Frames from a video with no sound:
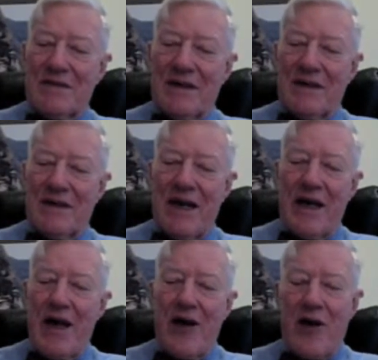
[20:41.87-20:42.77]

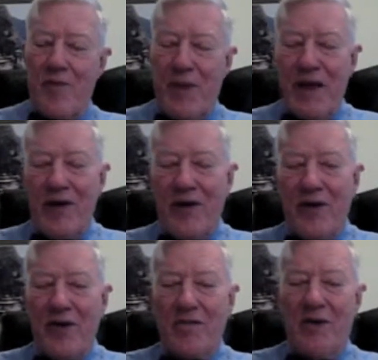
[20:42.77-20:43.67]
AARP or
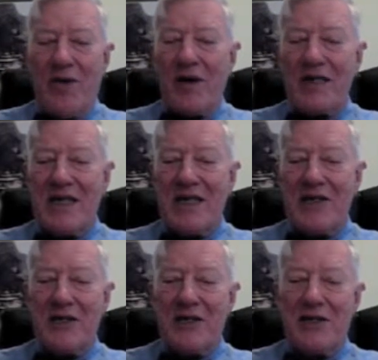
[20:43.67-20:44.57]
other
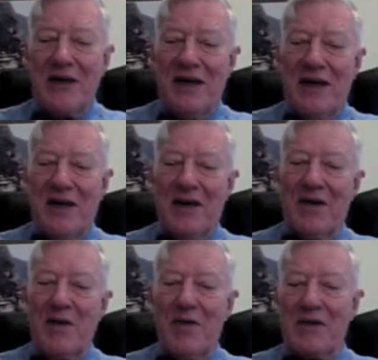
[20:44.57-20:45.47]
organizations
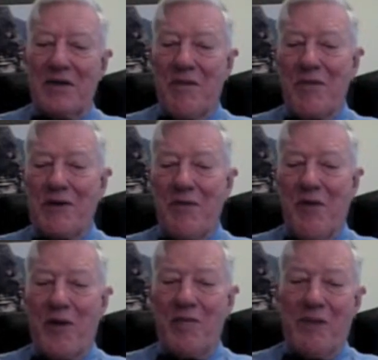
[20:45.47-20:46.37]
who was the most
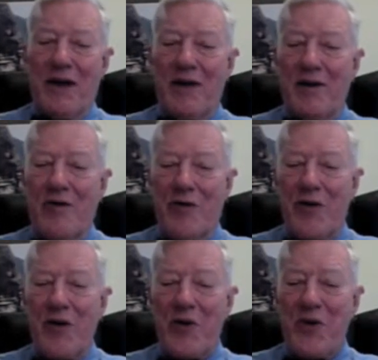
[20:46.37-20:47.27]
important political
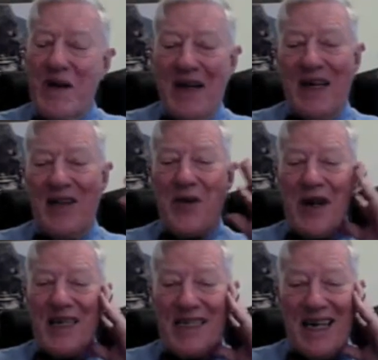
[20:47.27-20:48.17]
figure in the
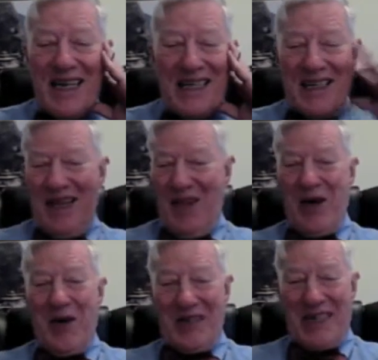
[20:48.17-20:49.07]
United States, they're
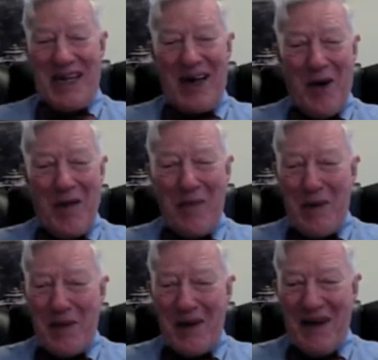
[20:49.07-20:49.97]
going to say Claude
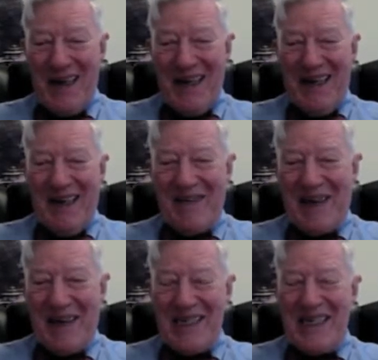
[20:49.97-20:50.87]
Pepper,
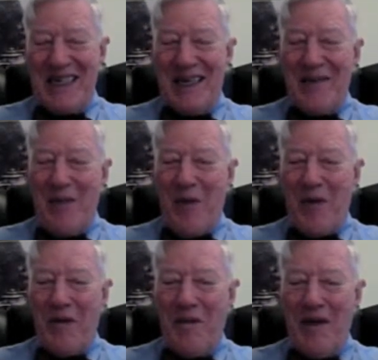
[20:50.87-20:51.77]
because he had done
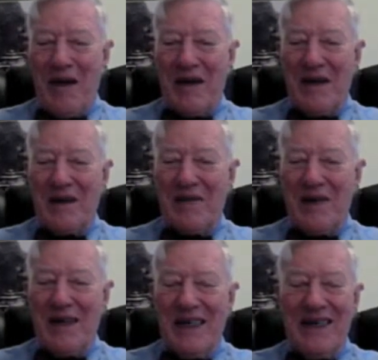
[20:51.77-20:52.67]
more.
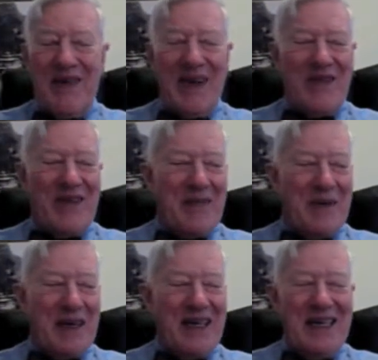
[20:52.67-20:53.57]
He'd
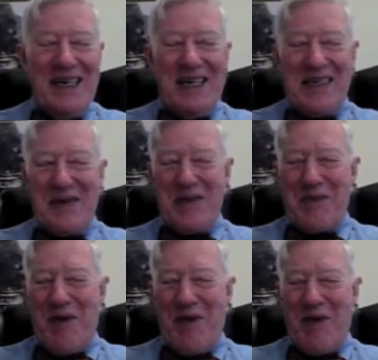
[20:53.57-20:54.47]
been so
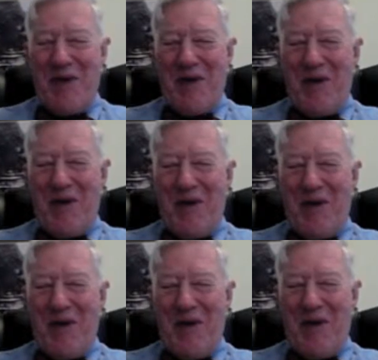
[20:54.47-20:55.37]
smart. I don't know
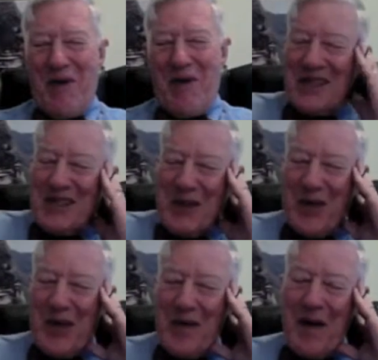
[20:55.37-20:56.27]
if you've heard the
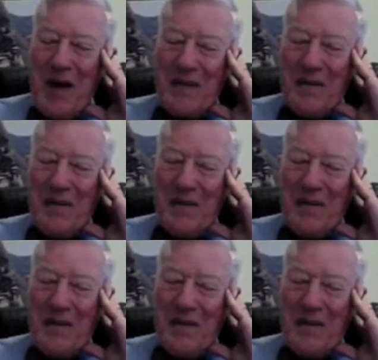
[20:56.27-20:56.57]
story about